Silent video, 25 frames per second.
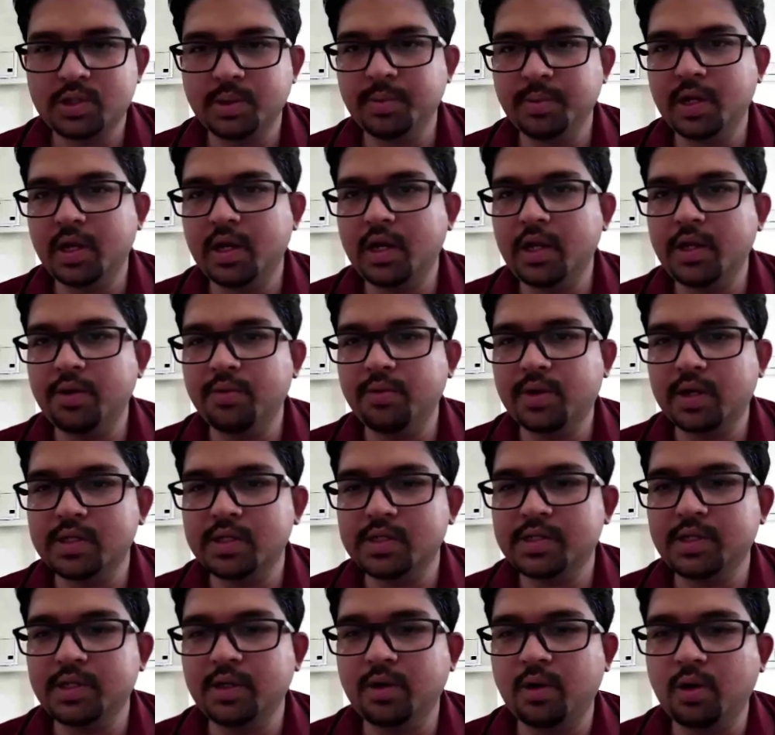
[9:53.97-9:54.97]
So similarly,
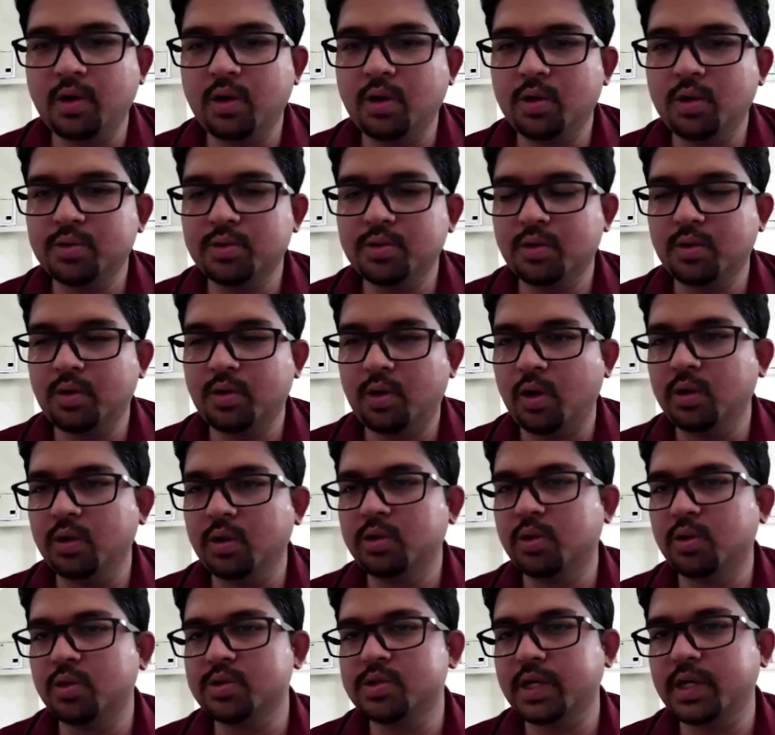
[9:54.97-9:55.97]
you can see
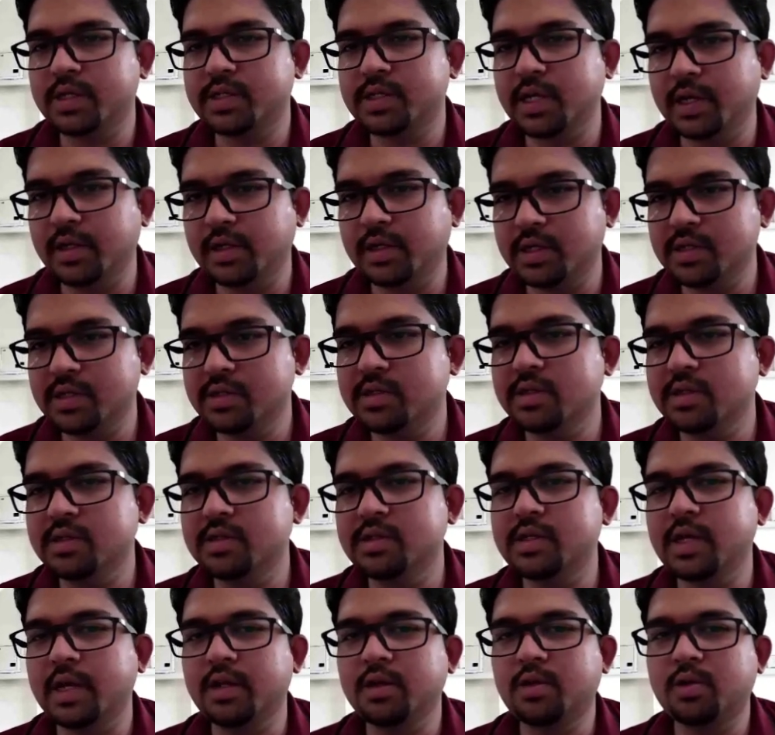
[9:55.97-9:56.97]
all those
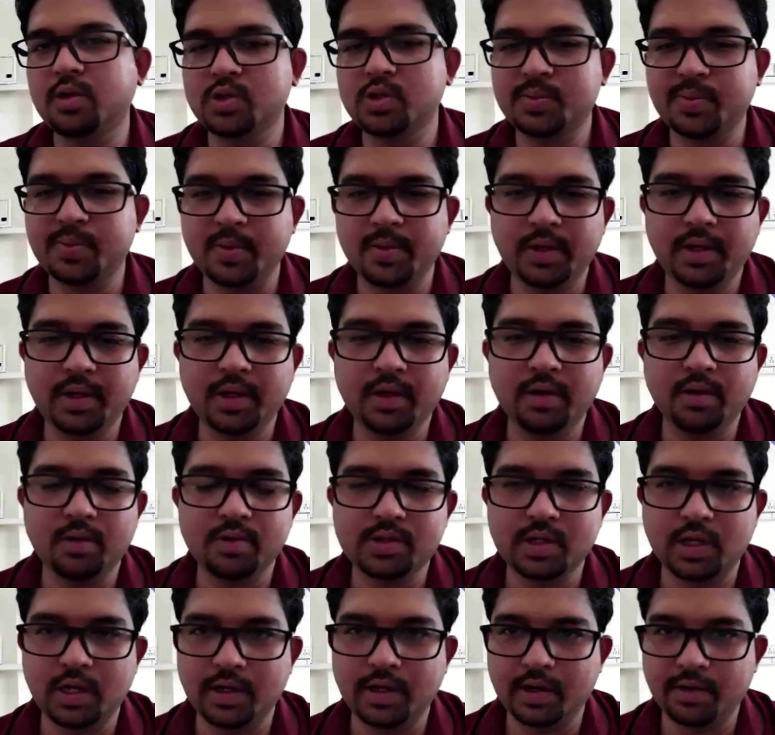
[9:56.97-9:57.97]
excitations and
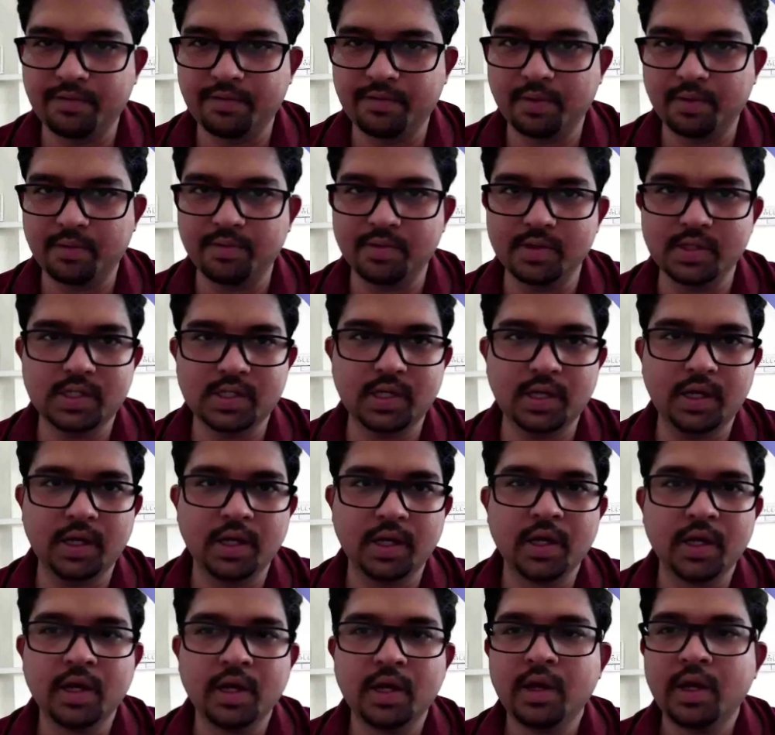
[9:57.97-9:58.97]
corresponding oscillator
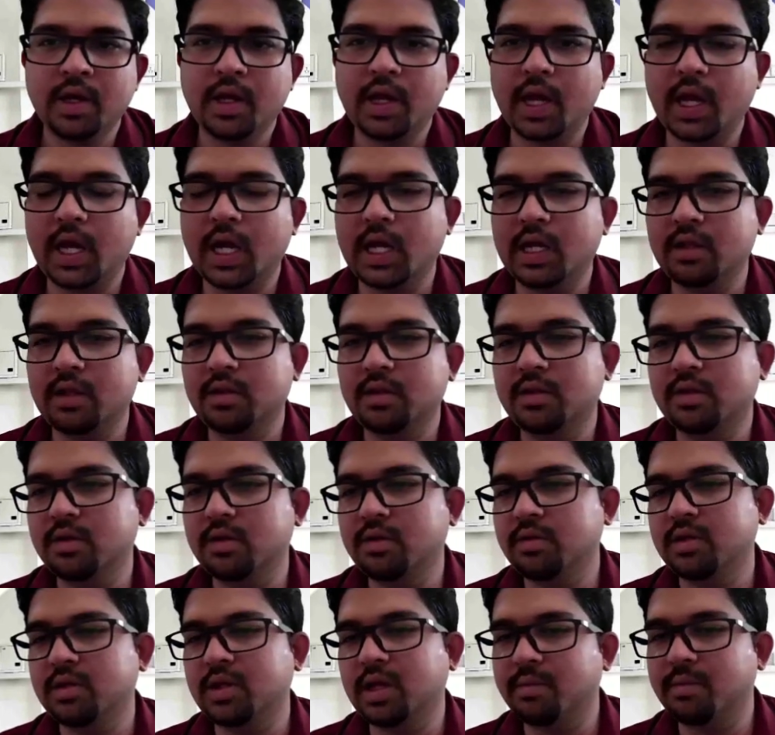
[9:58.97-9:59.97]
frequency,
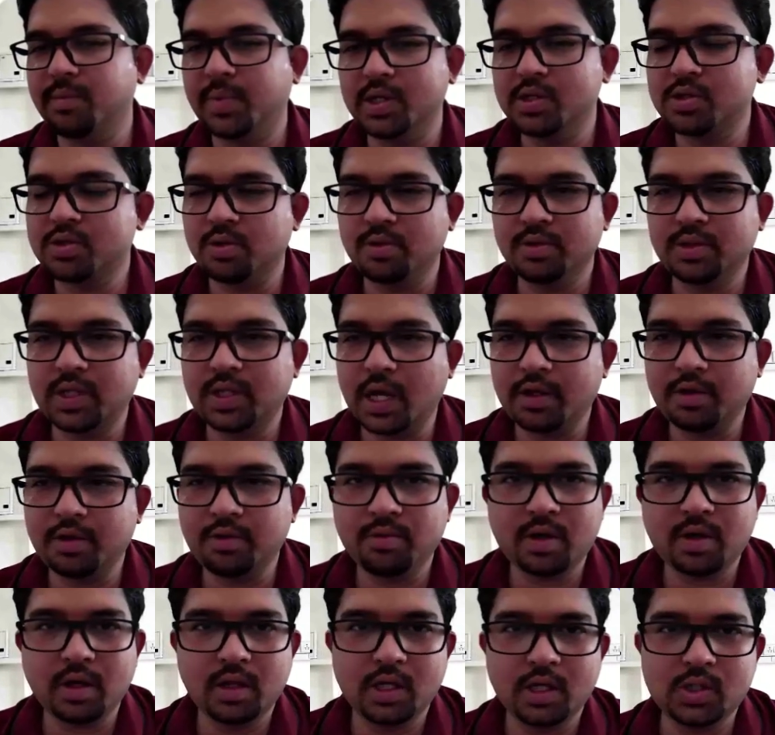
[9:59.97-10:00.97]
and based
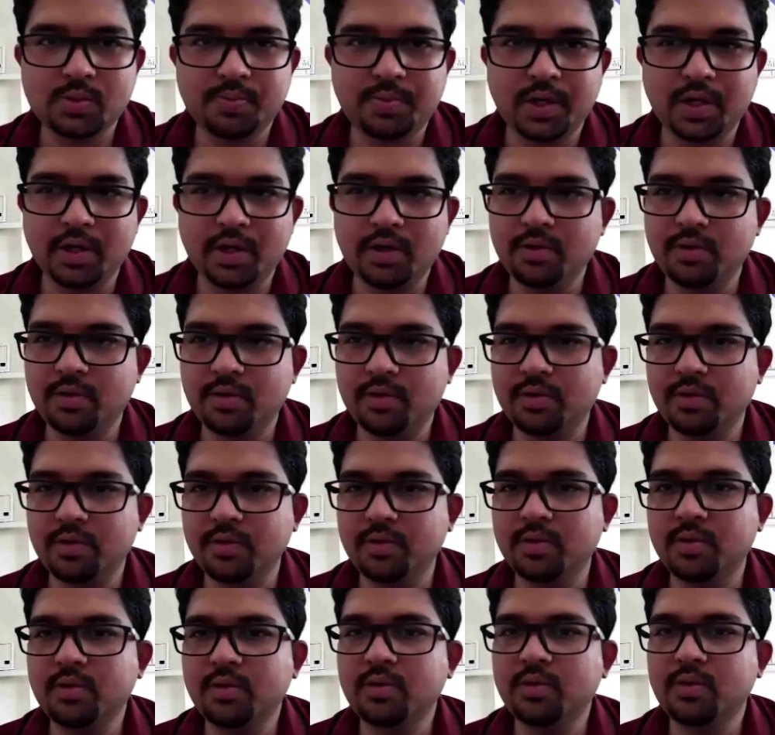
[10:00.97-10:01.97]
on that you can explain
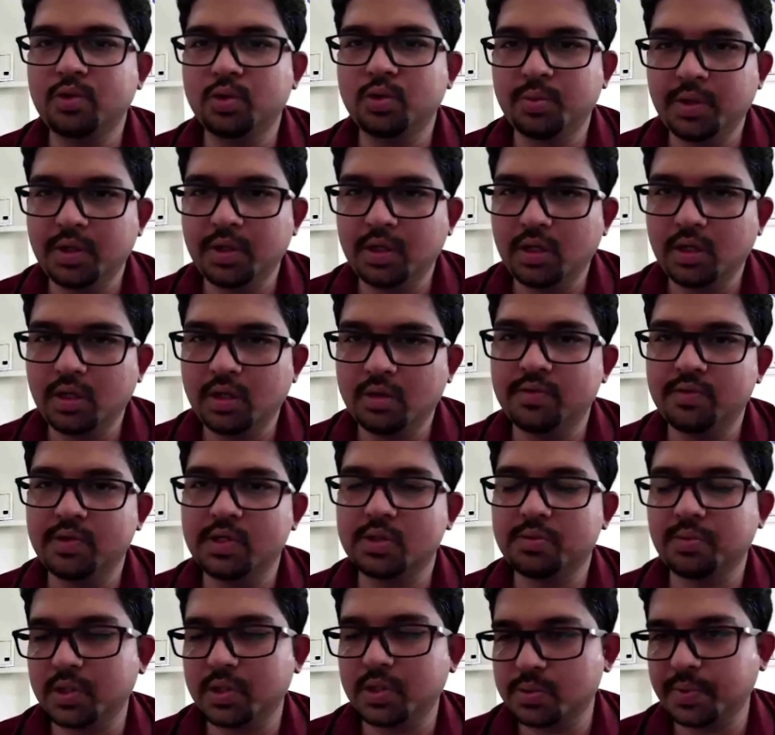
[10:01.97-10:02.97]
your, you know,
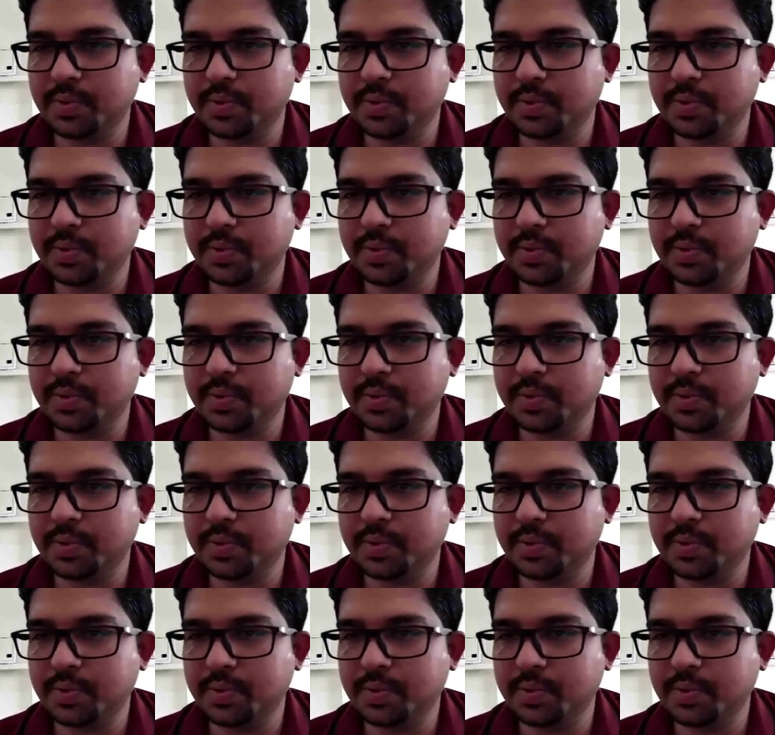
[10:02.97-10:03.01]
UV